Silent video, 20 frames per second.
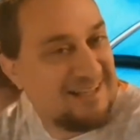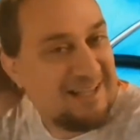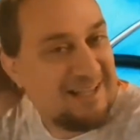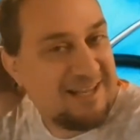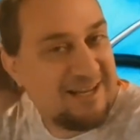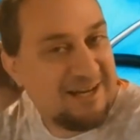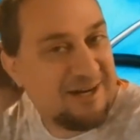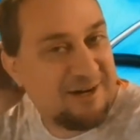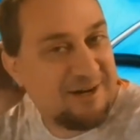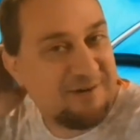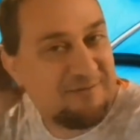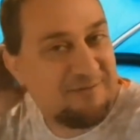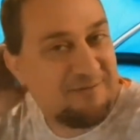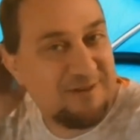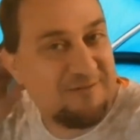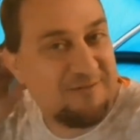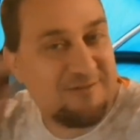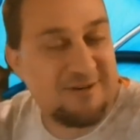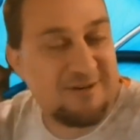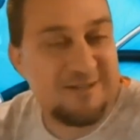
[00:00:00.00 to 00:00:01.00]
here for
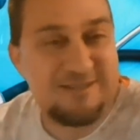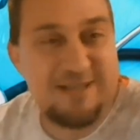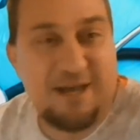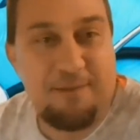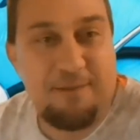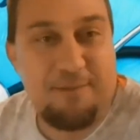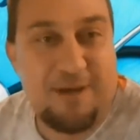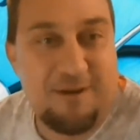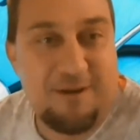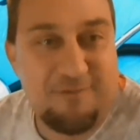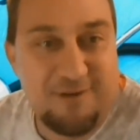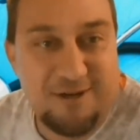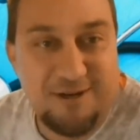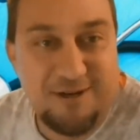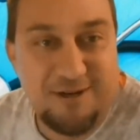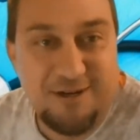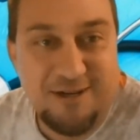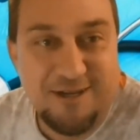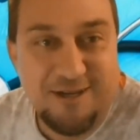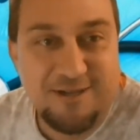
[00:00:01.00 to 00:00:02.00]
the first time
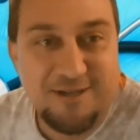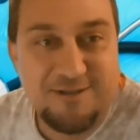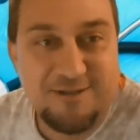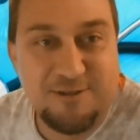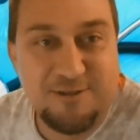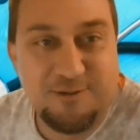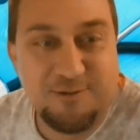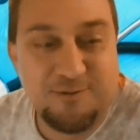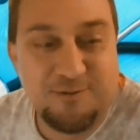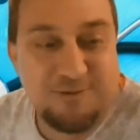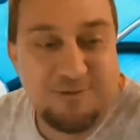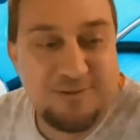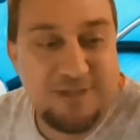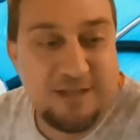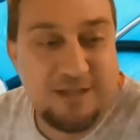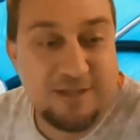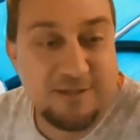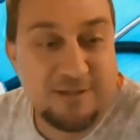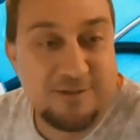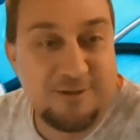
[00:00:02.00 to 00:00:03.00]
ever to
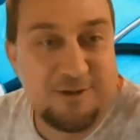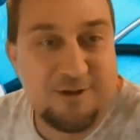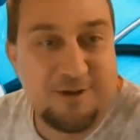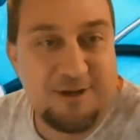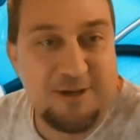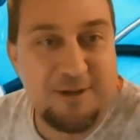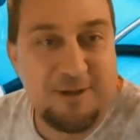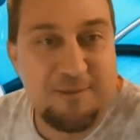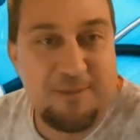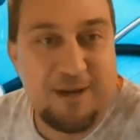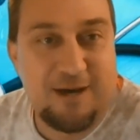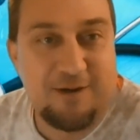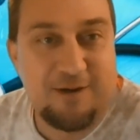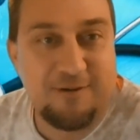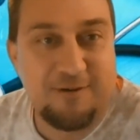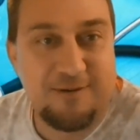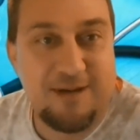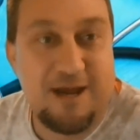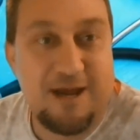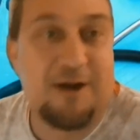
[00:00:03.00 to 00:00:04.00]
tell a story
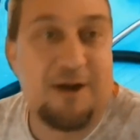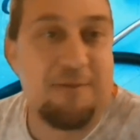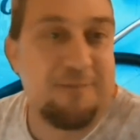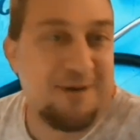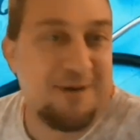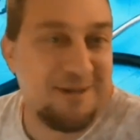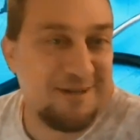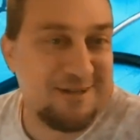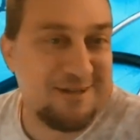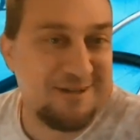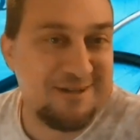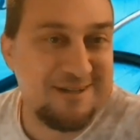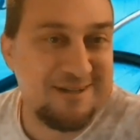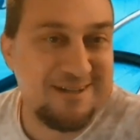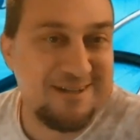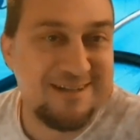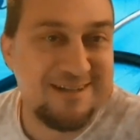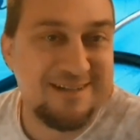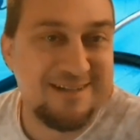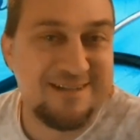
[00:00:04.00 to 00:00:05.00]
about our mother.
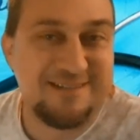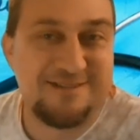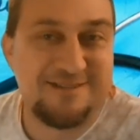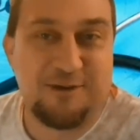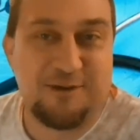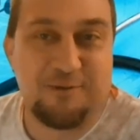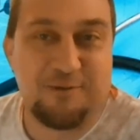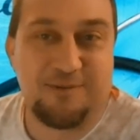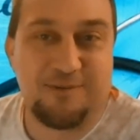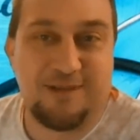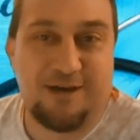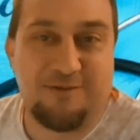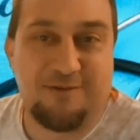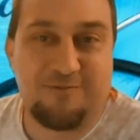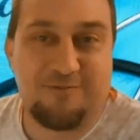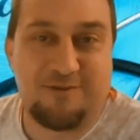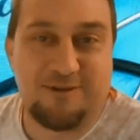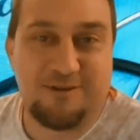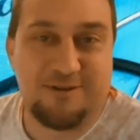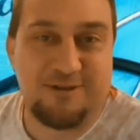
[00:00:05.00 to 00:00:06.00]
So, without
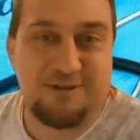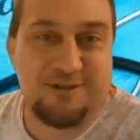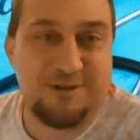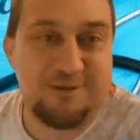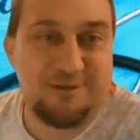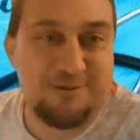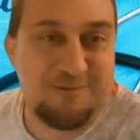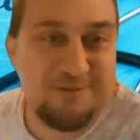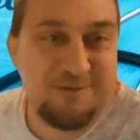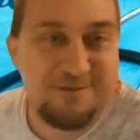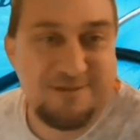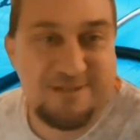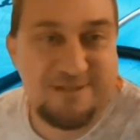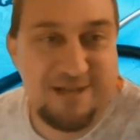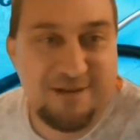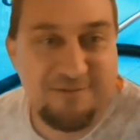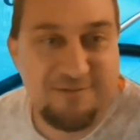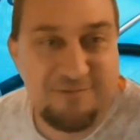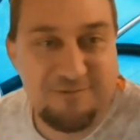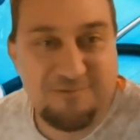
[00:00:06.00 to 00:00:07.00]
further ado,
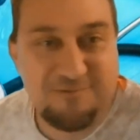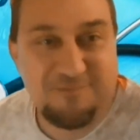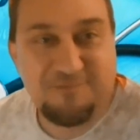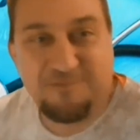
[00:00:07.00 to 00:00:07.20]
Jeff,